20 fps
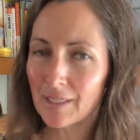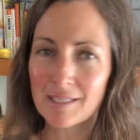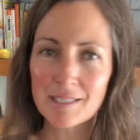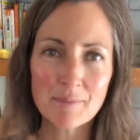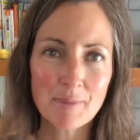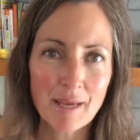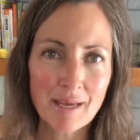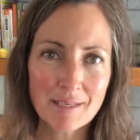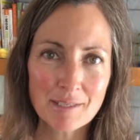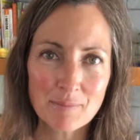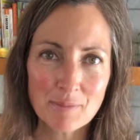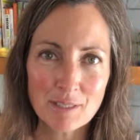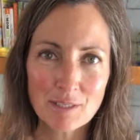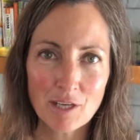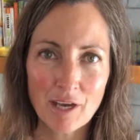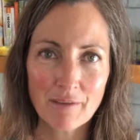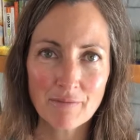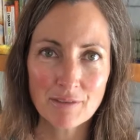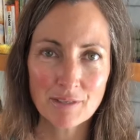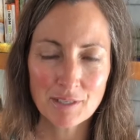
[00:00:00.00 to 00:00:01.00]
it's my husband's
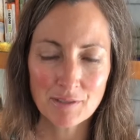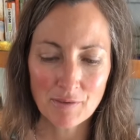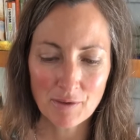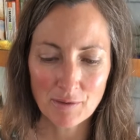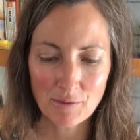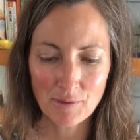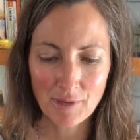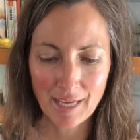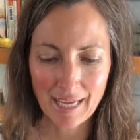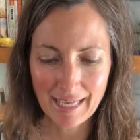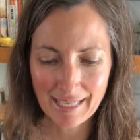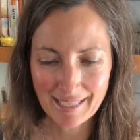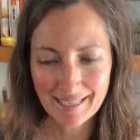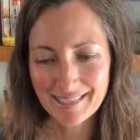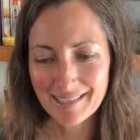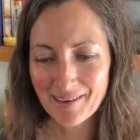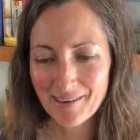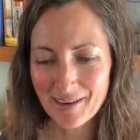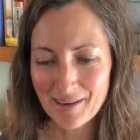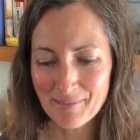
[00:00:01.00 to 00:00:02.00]
office phone ringing.
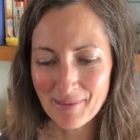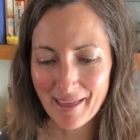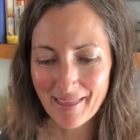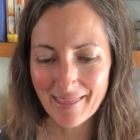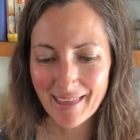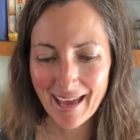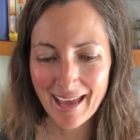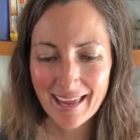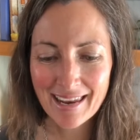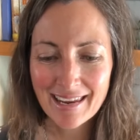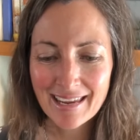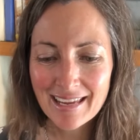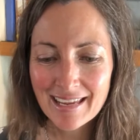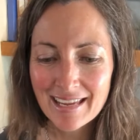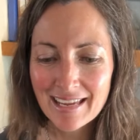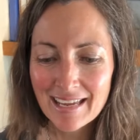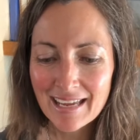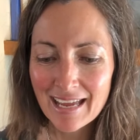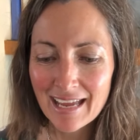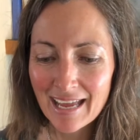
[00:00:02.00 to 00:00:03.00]
Sorry about that.
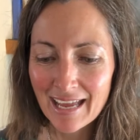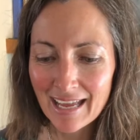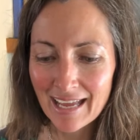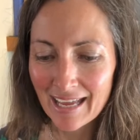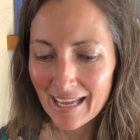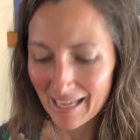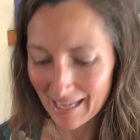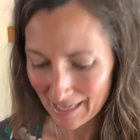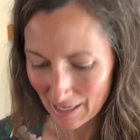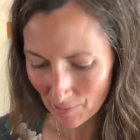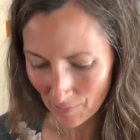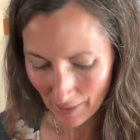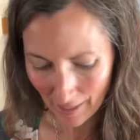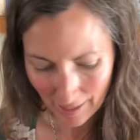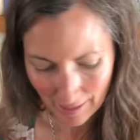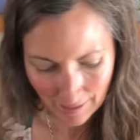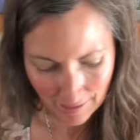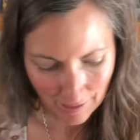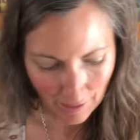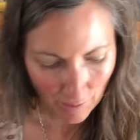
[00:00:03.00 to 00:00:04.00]

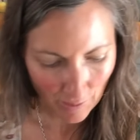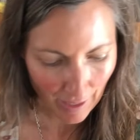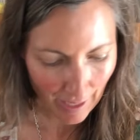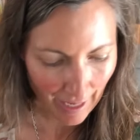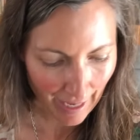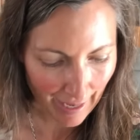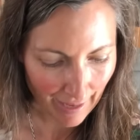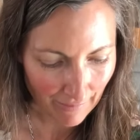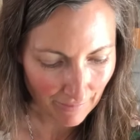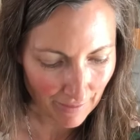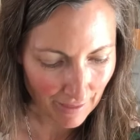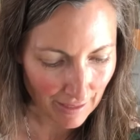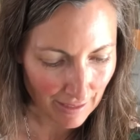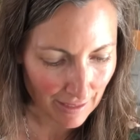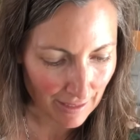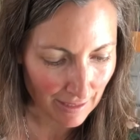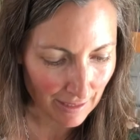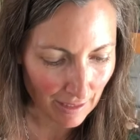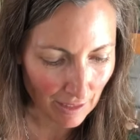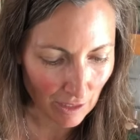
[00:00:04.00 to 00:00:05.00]
Anyway, so I have
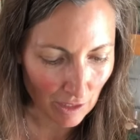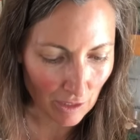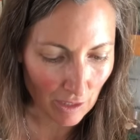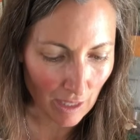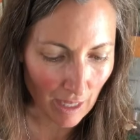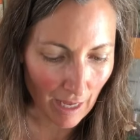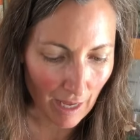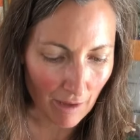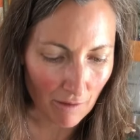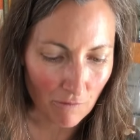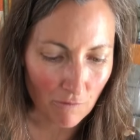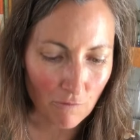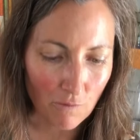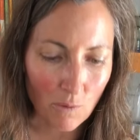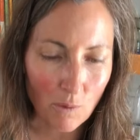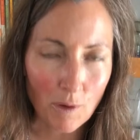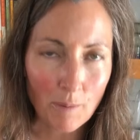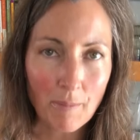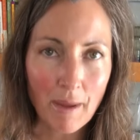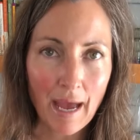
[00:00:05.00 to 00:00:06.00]
these little
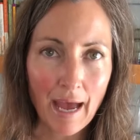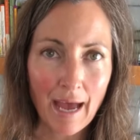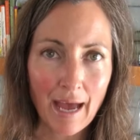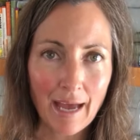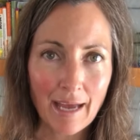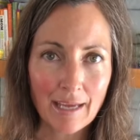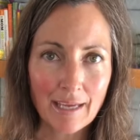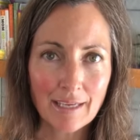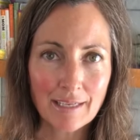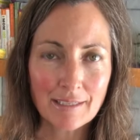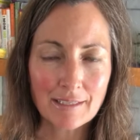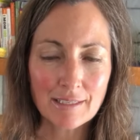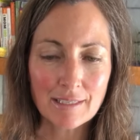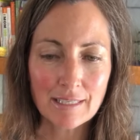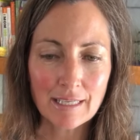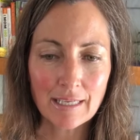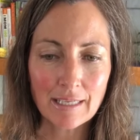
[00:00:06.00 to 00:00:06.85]
4-pack